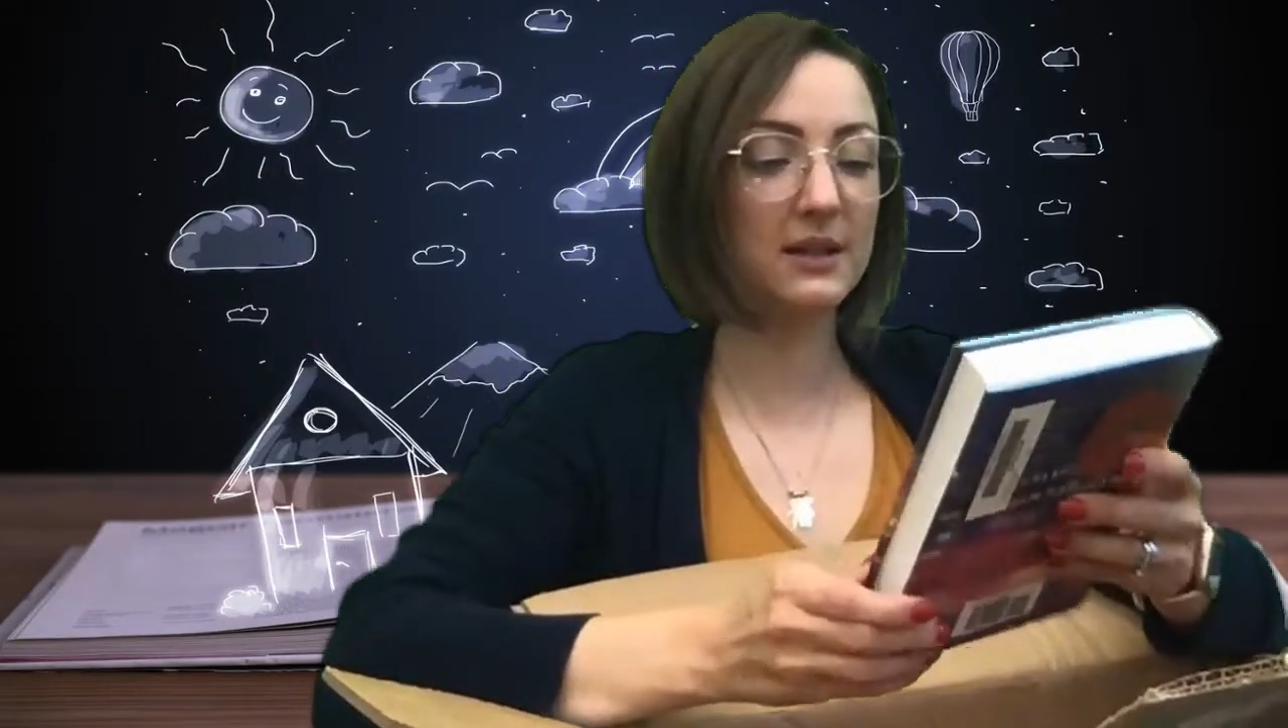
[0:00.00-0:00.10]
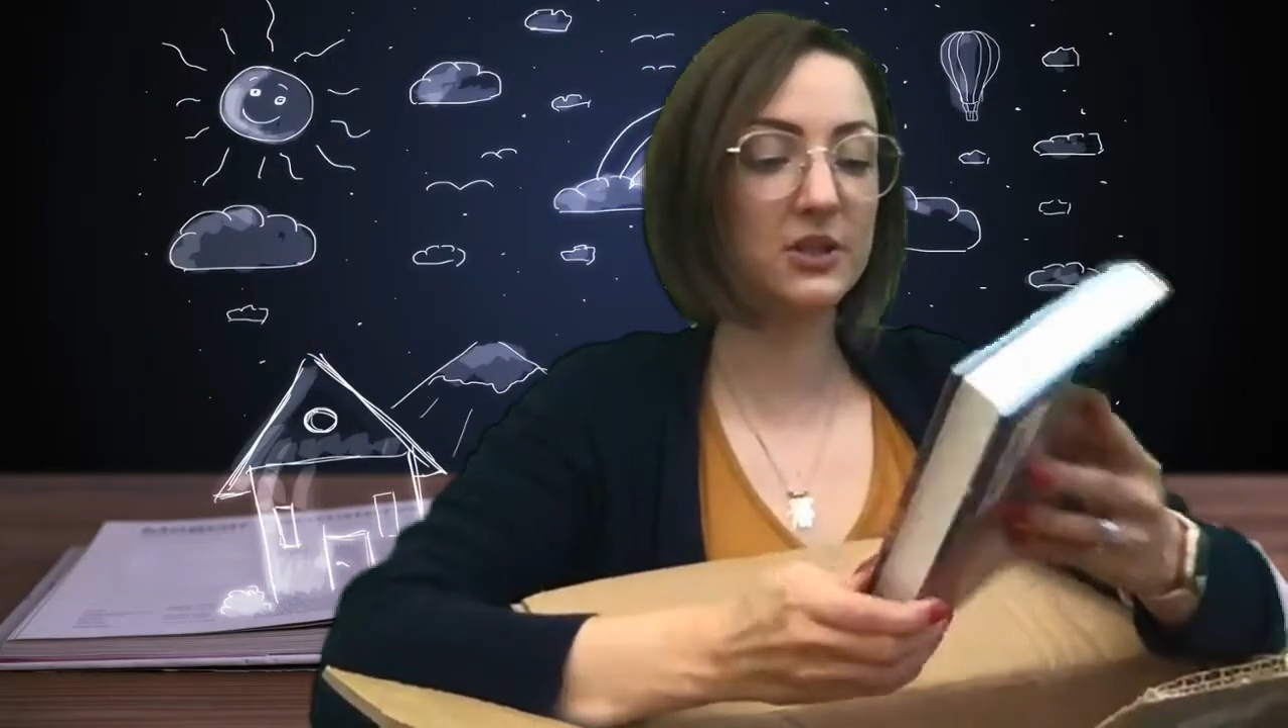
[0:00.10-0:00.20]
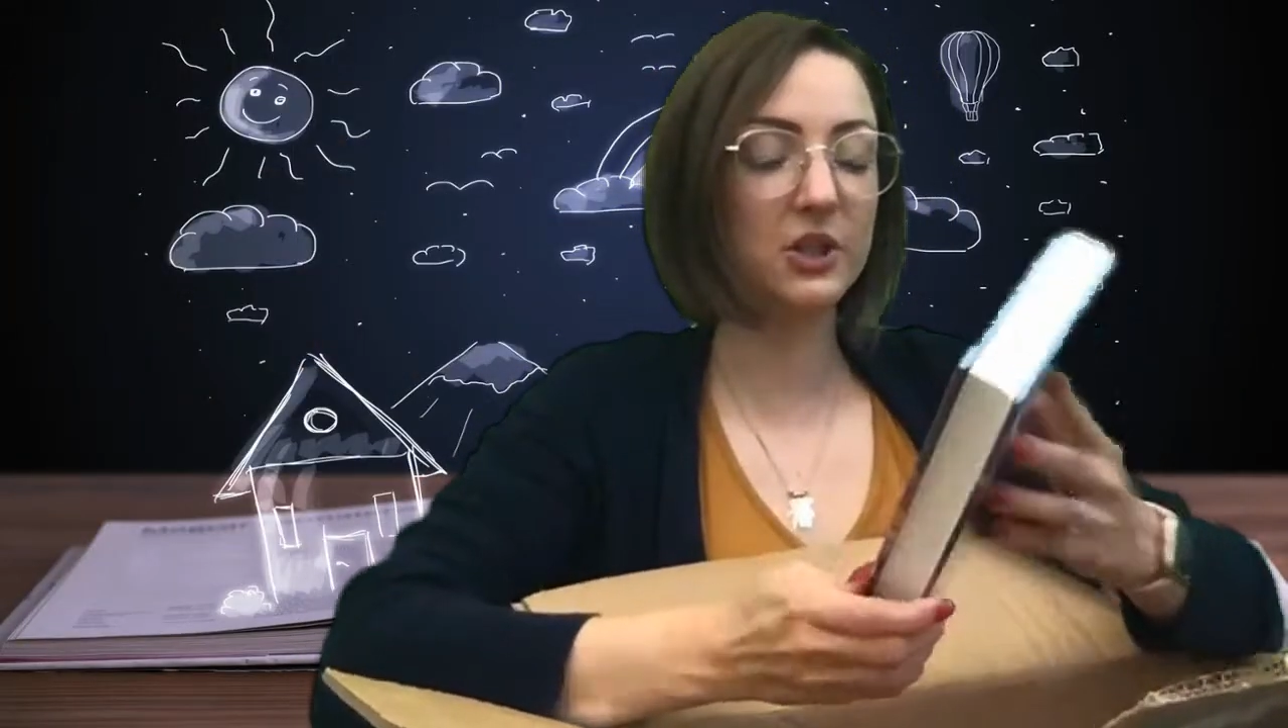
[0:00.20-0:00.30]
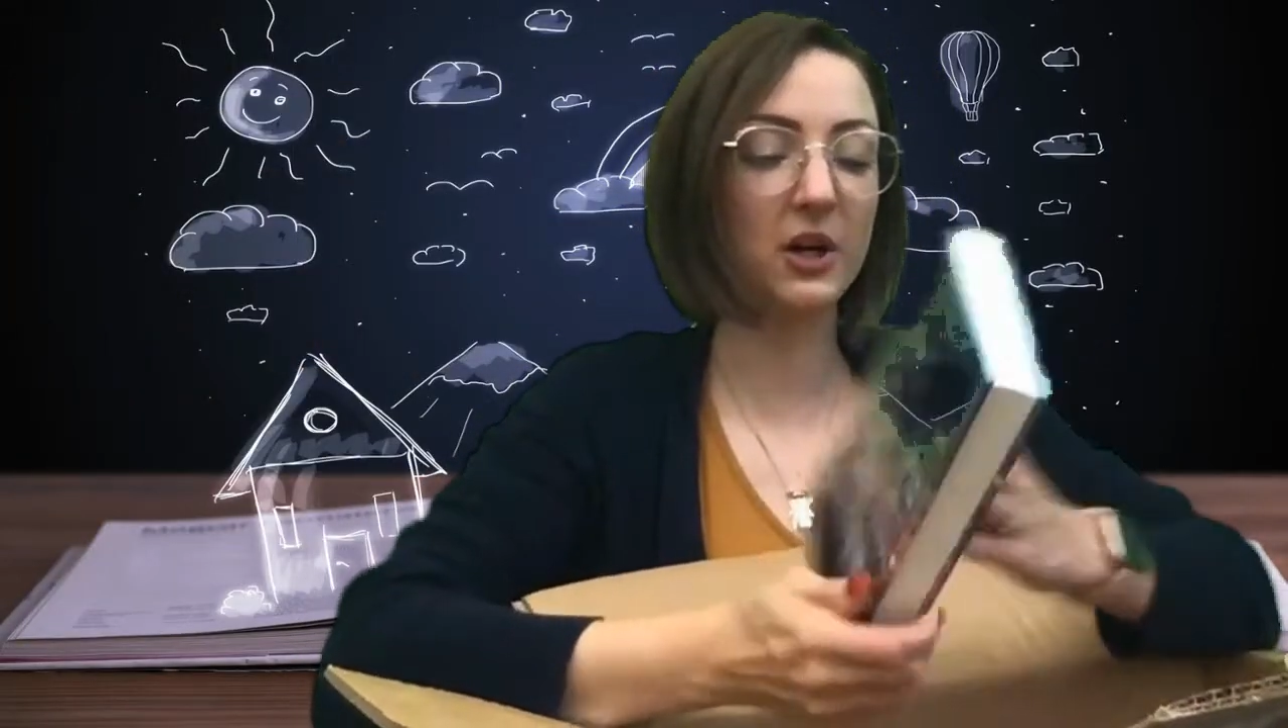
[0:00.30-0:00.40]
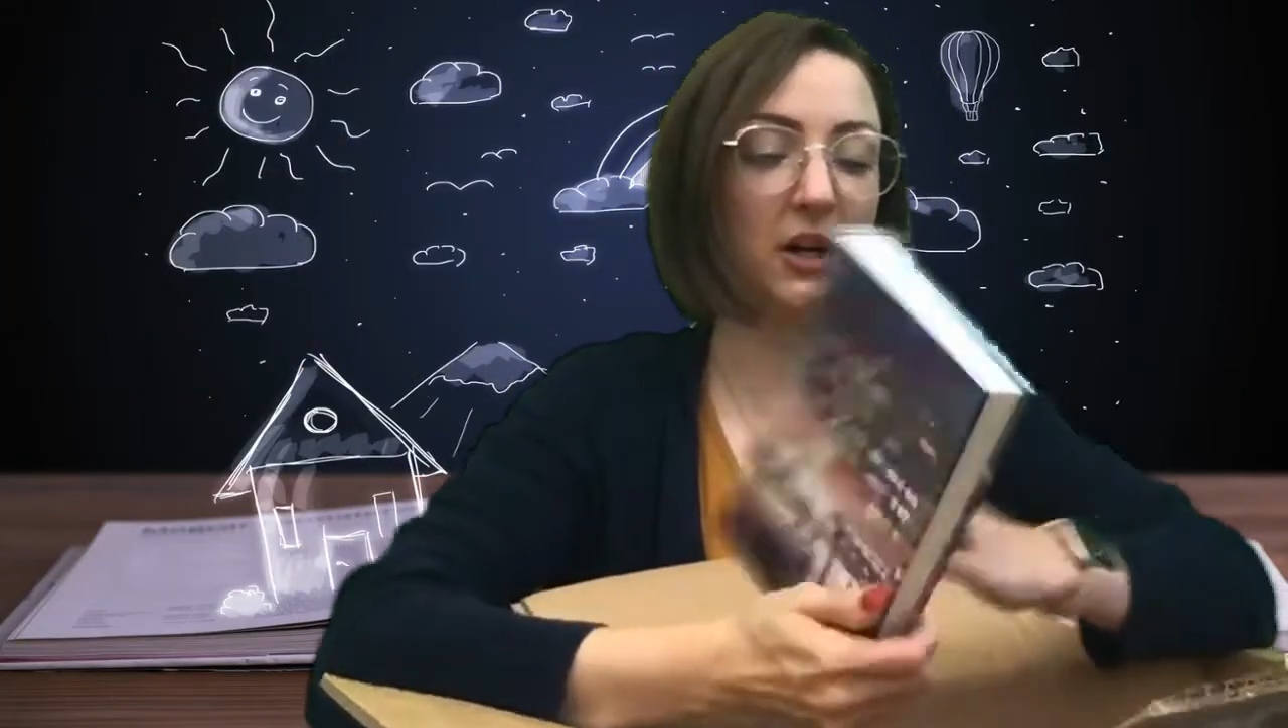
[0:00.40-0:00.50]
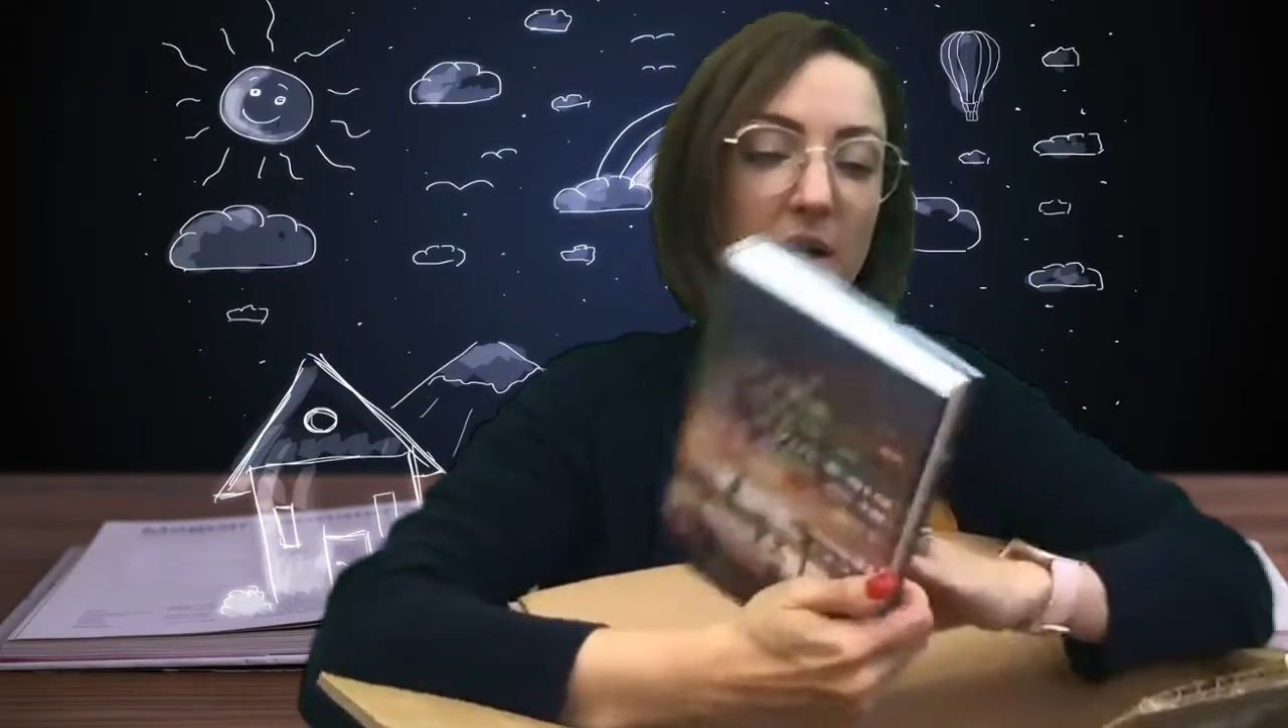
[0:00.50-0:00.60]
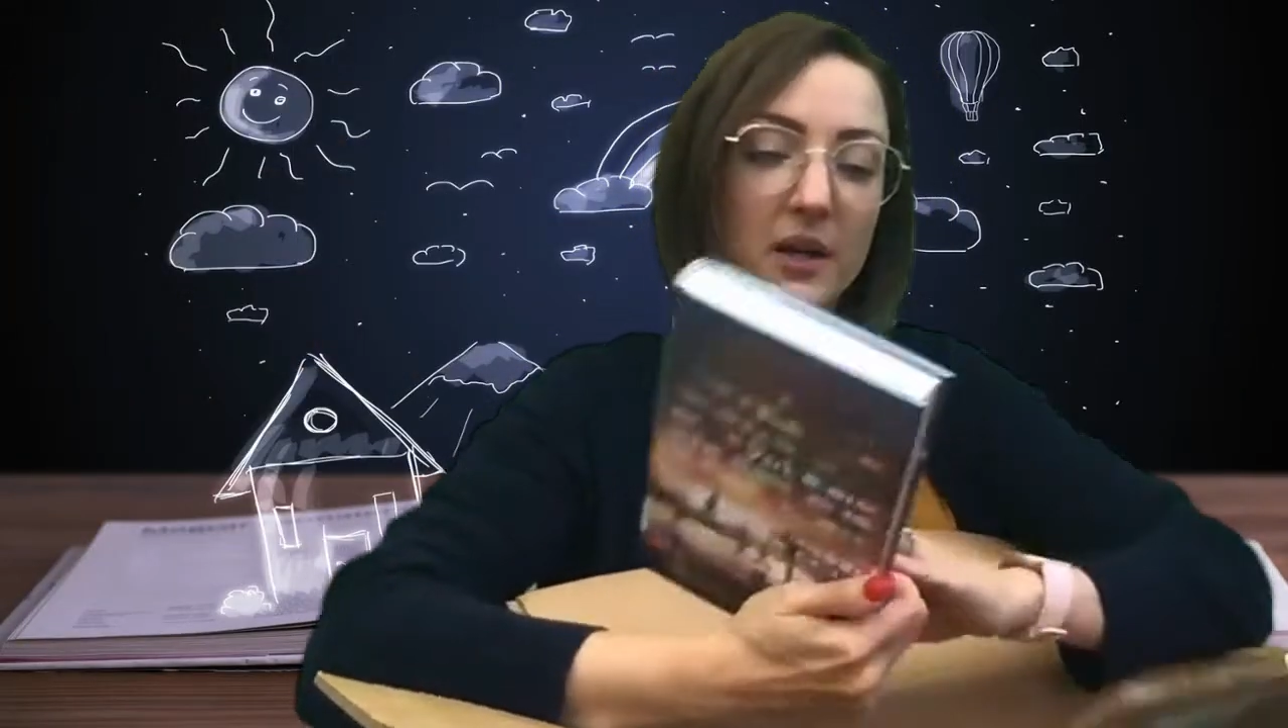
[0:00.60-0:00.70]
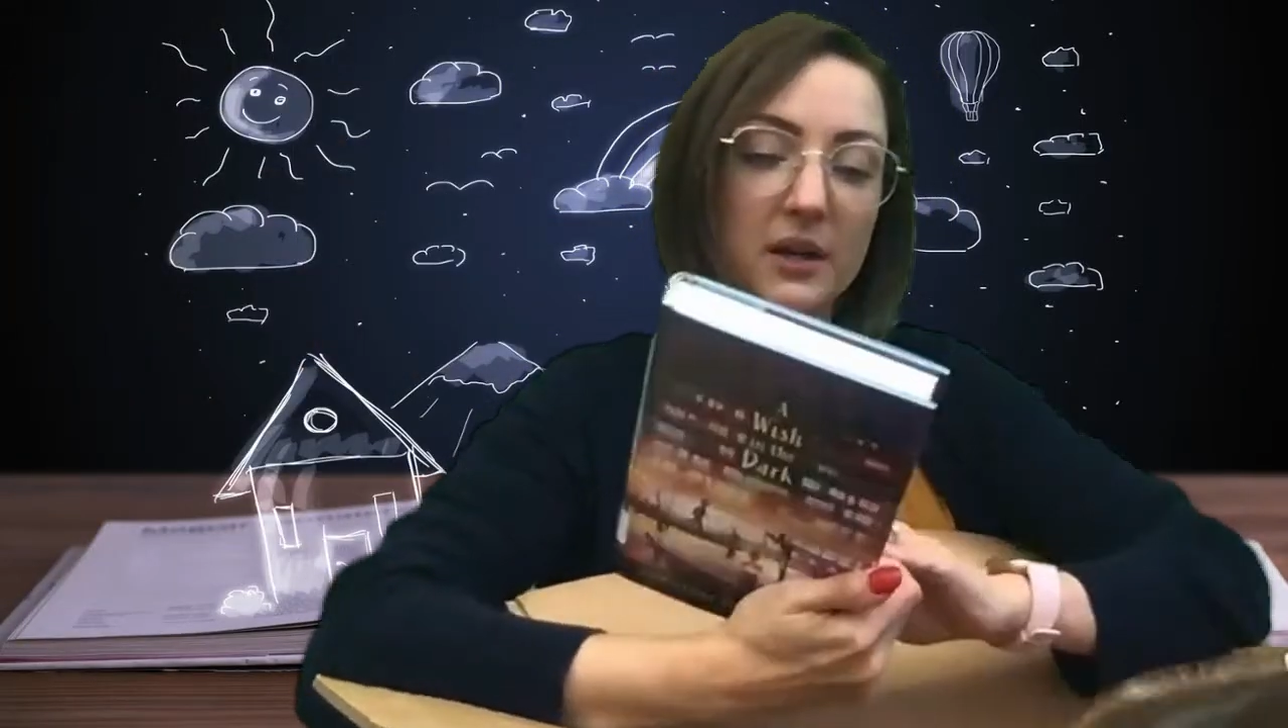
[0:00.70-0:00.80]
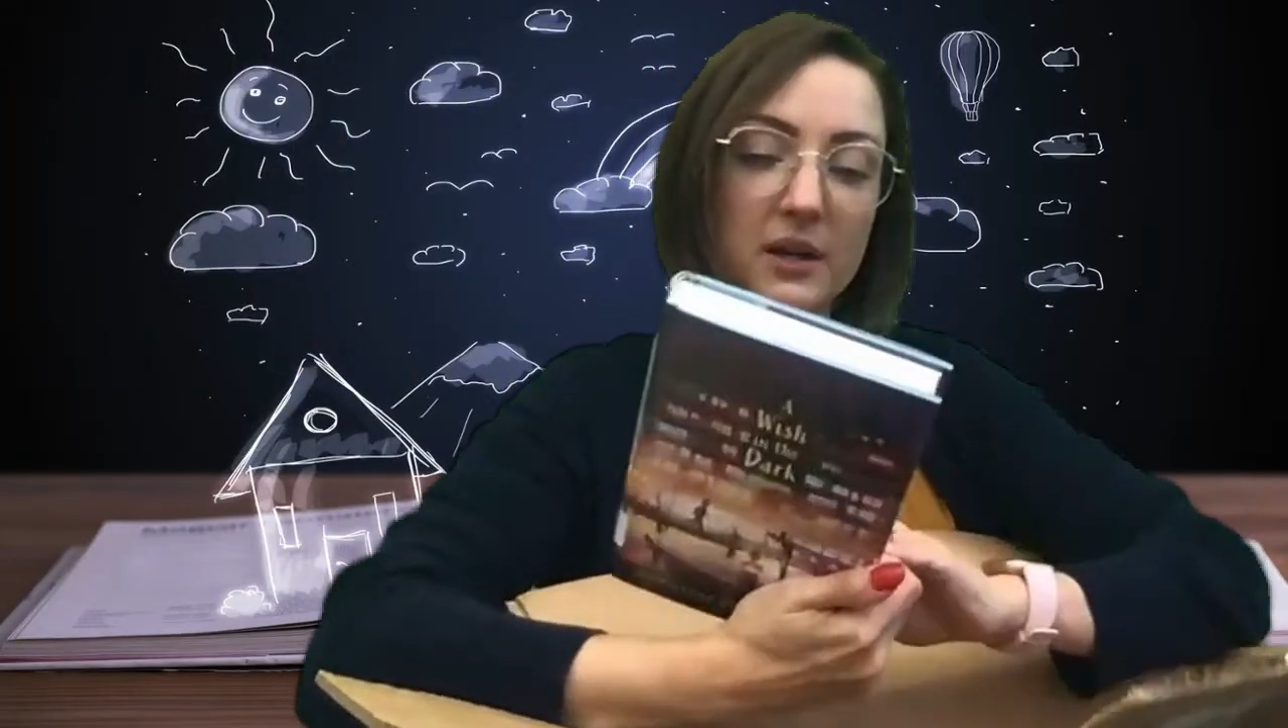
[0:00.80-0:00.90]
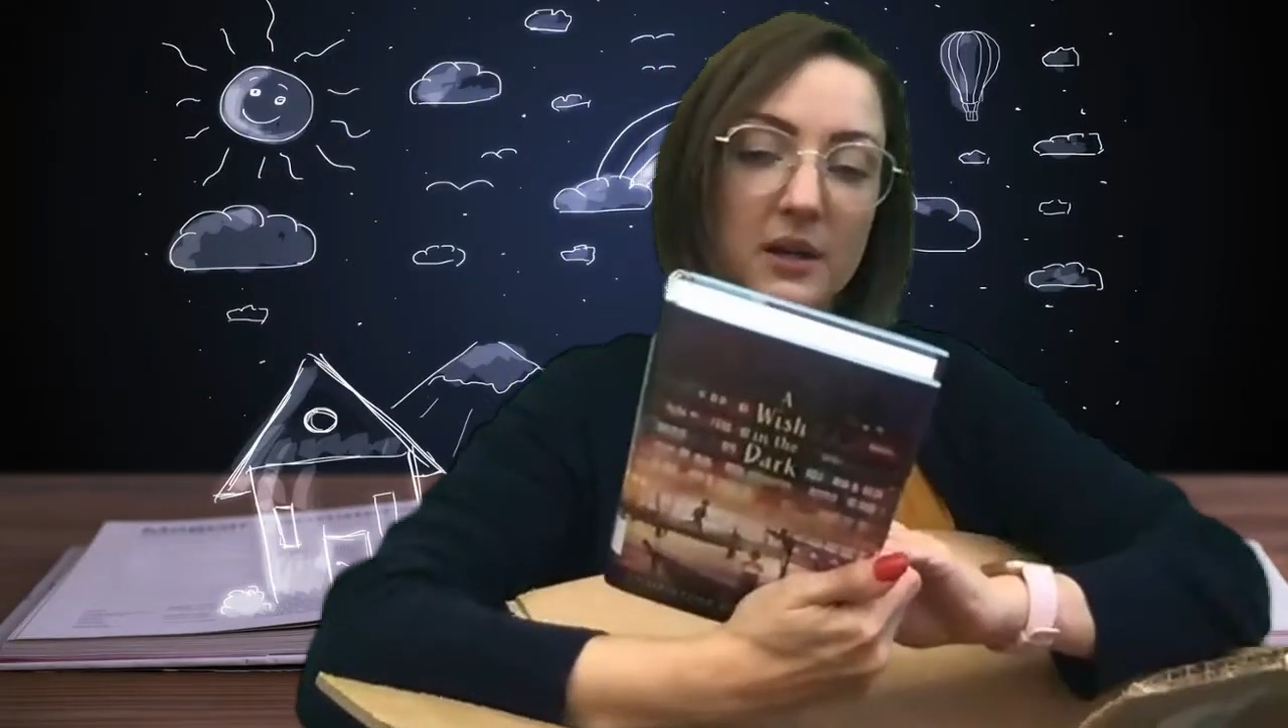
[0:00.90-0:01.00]

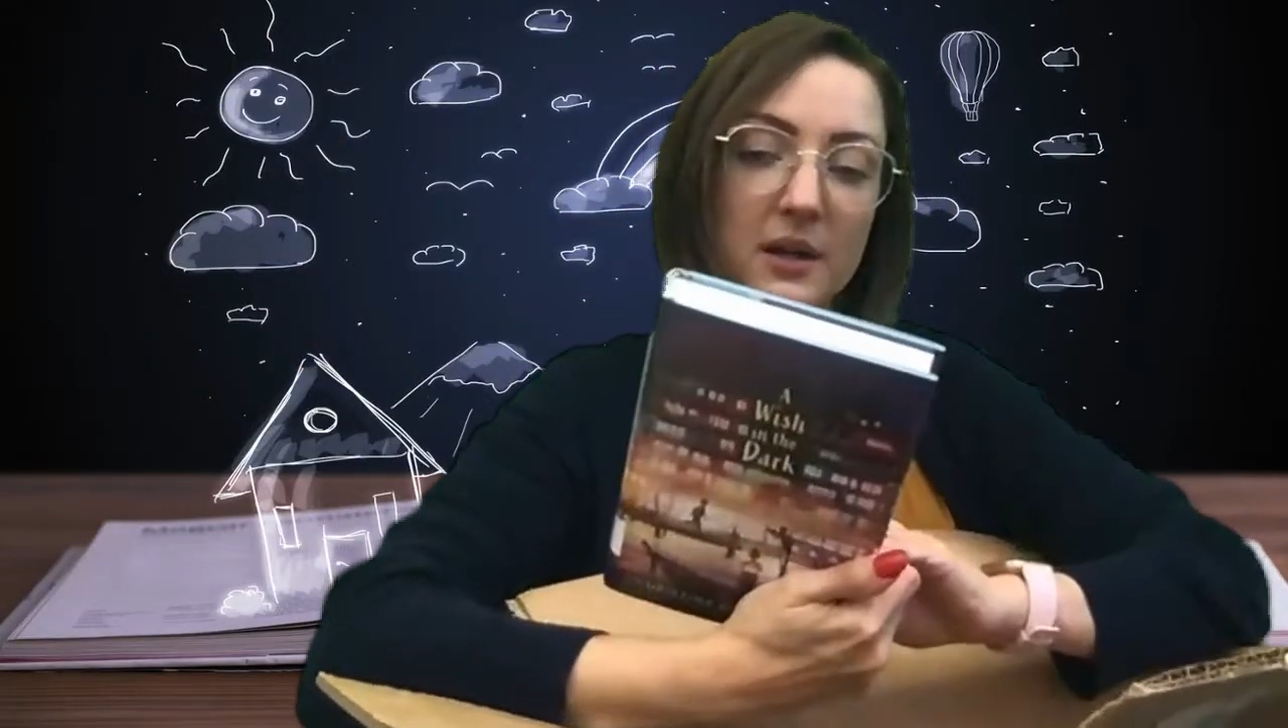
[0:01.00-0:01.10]
Dark.